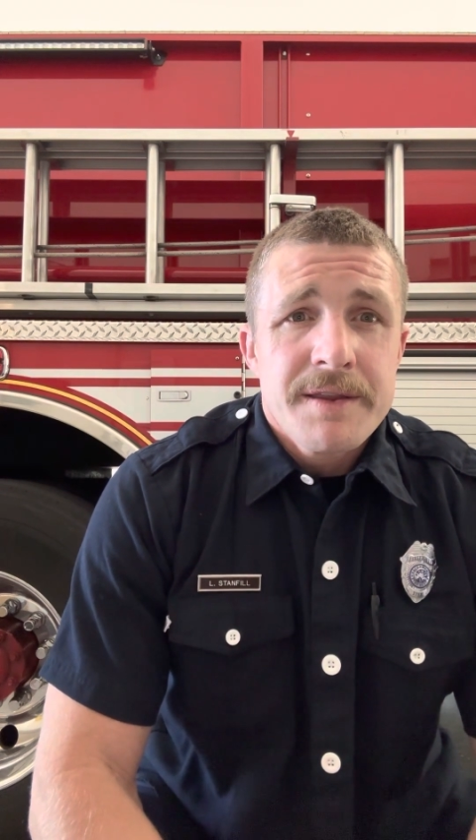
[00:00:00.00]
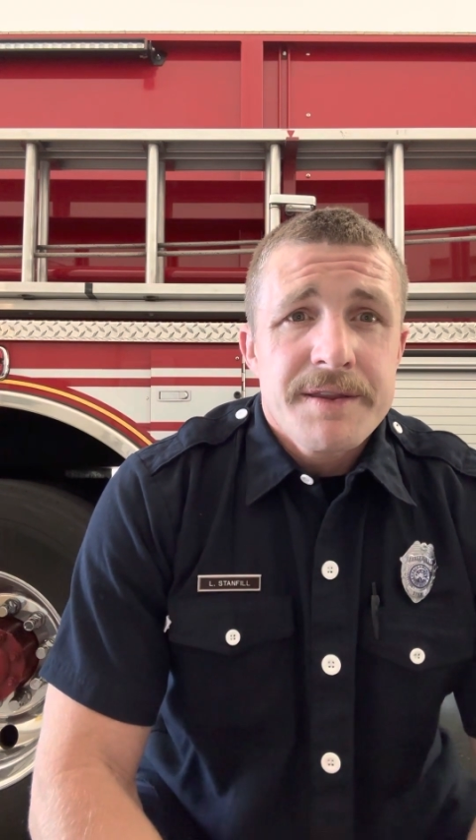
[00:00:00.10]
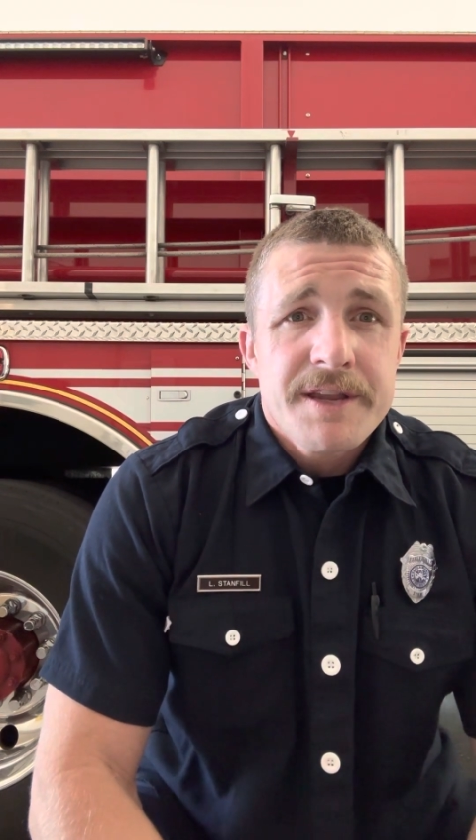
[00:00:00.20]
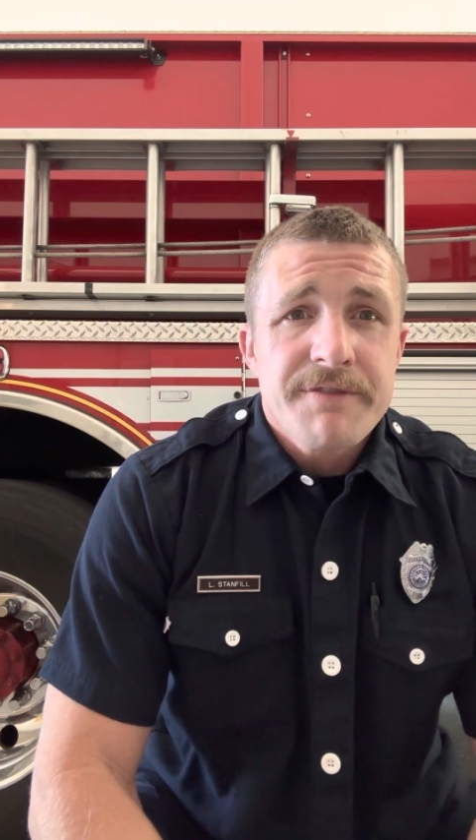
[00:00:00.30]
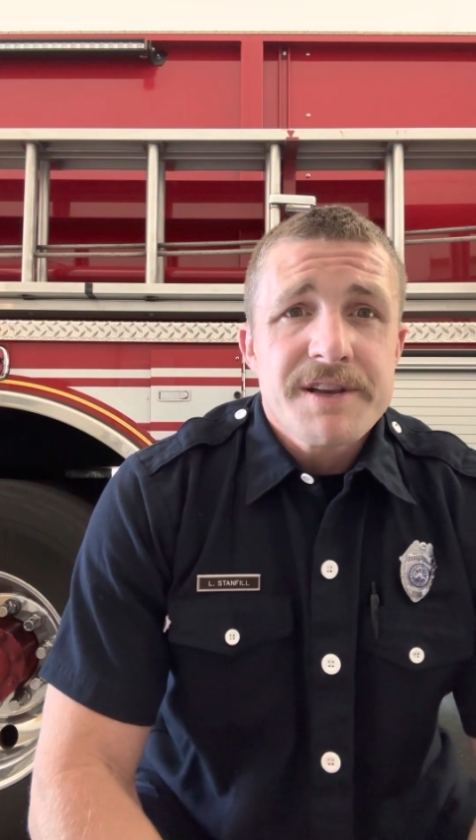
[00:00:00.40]

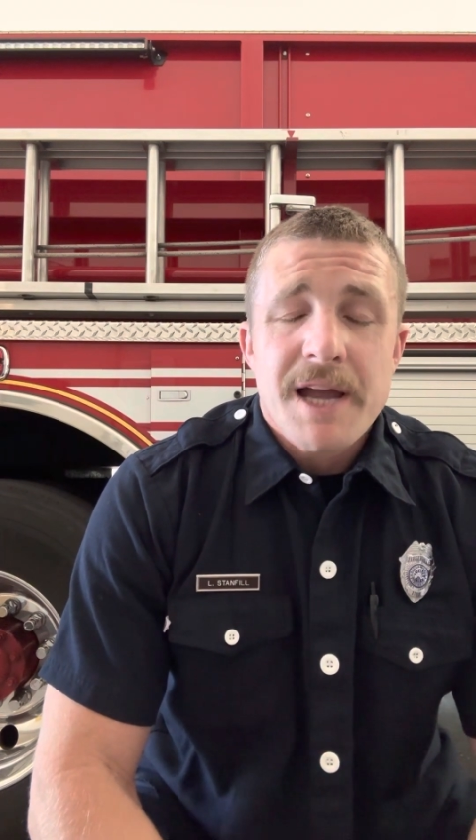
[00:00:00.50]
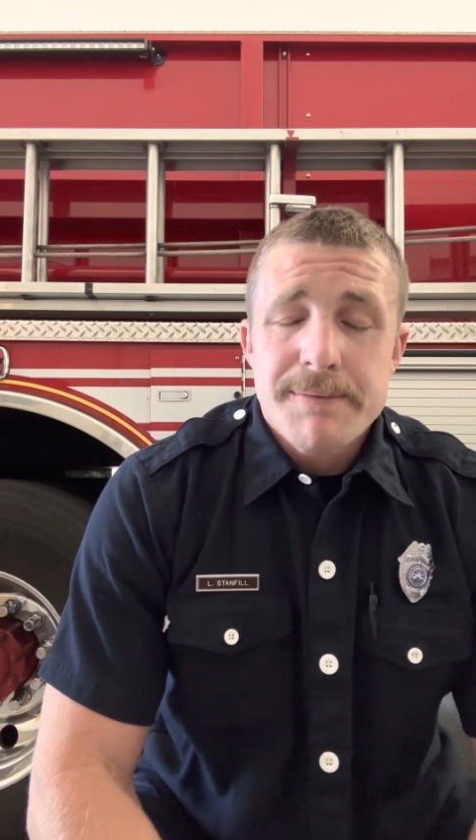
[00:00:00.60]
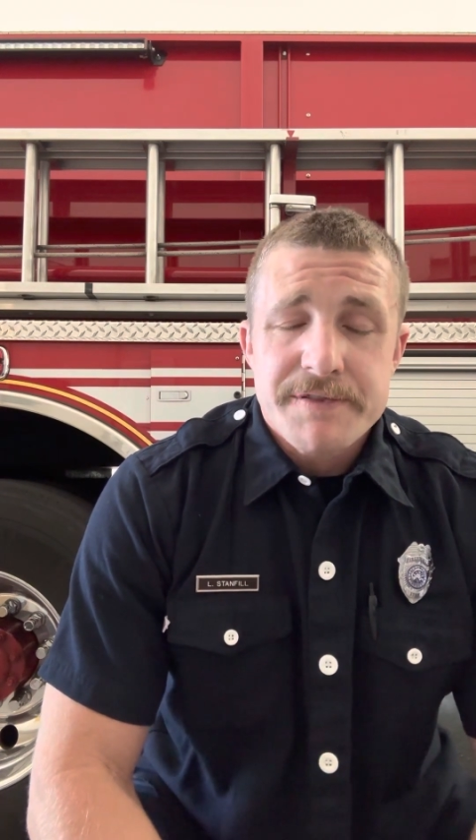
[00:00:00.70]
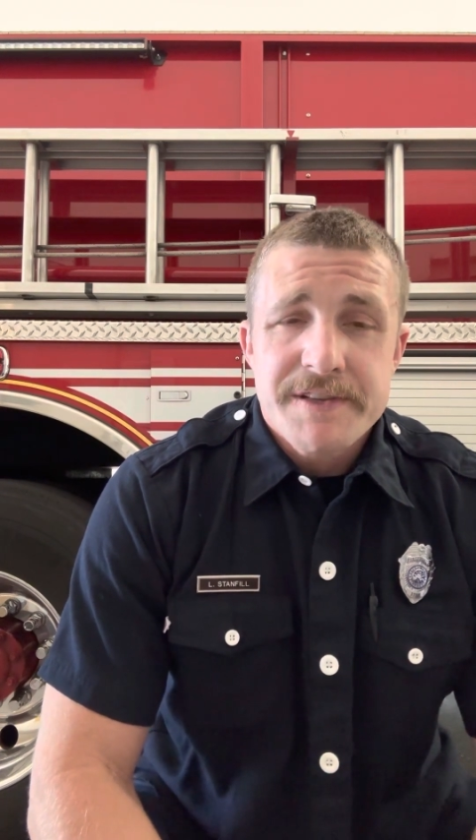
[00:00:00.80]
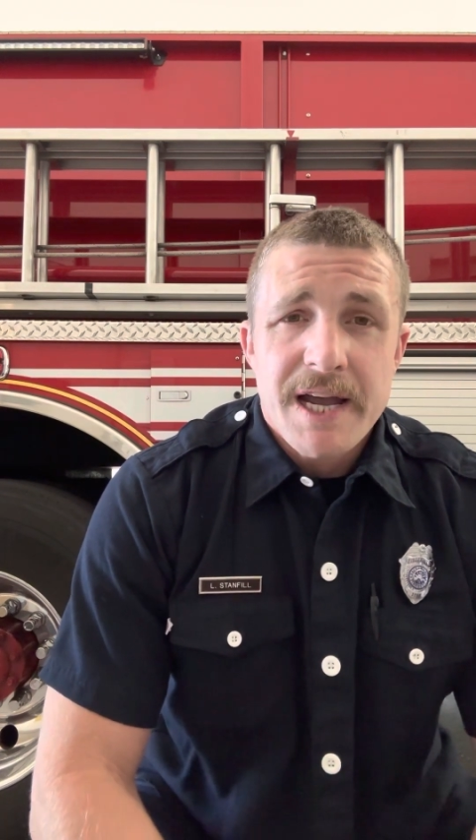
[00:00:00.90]
Different
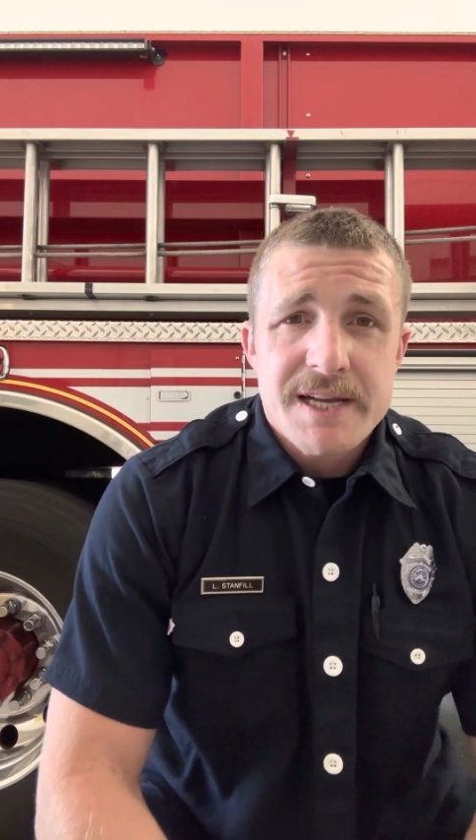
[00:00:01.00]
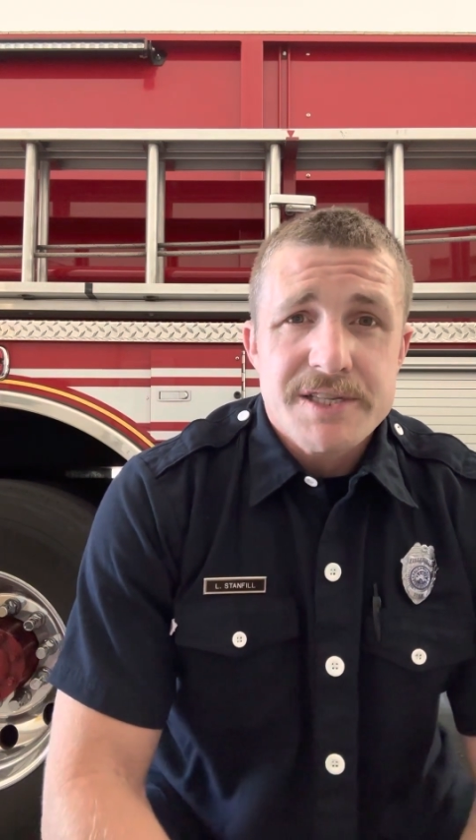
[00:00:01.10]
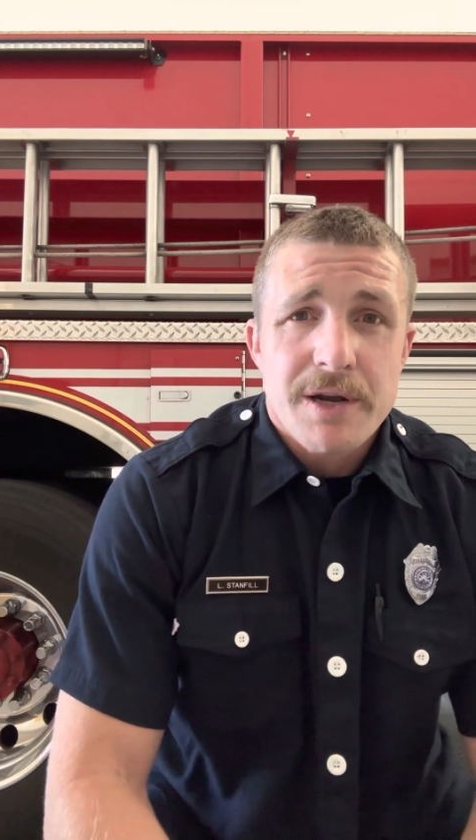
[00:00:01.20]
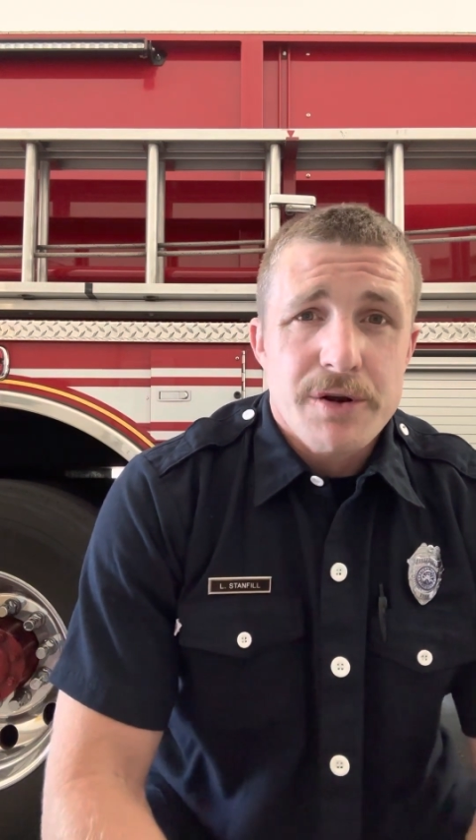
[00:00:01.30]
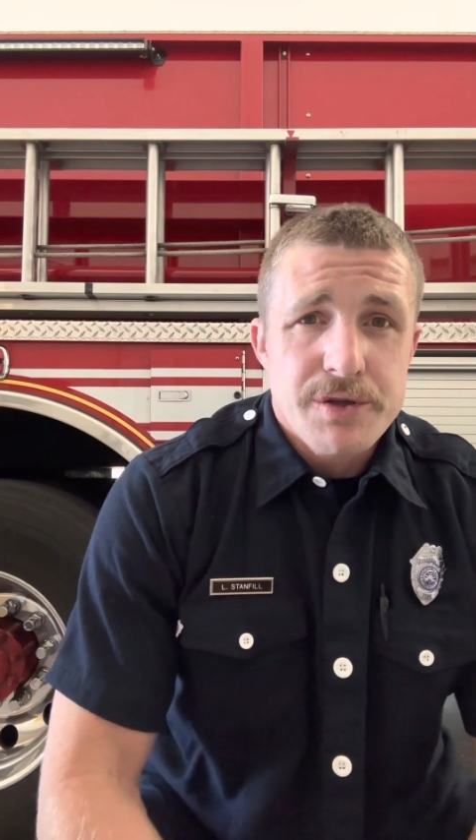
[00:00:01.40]
types of tests
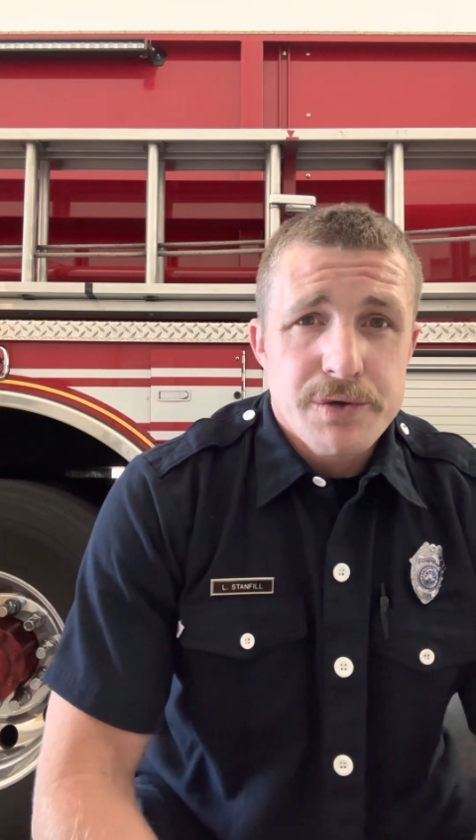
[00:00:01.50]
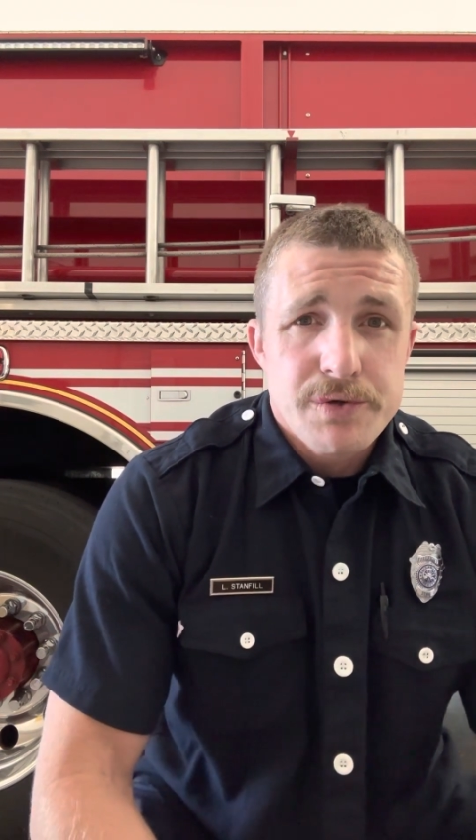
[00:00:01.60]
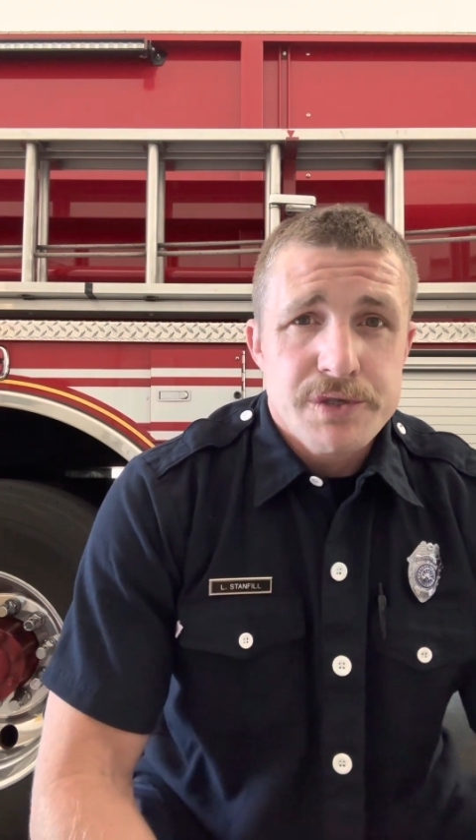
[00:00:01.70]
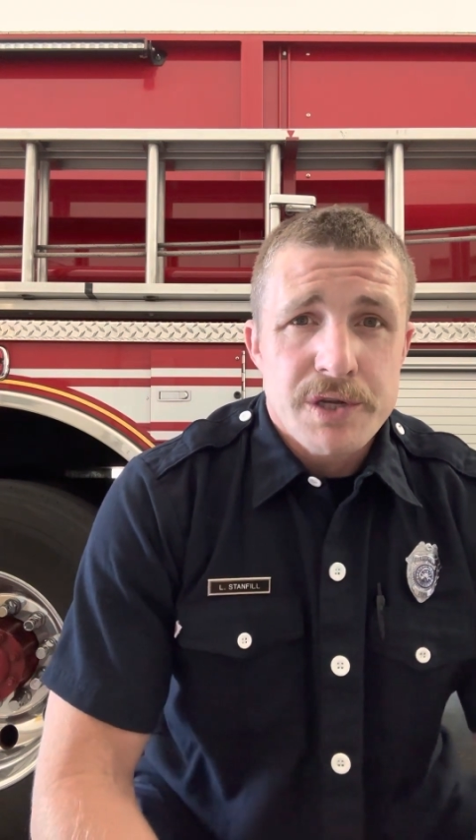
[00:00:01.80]
that are used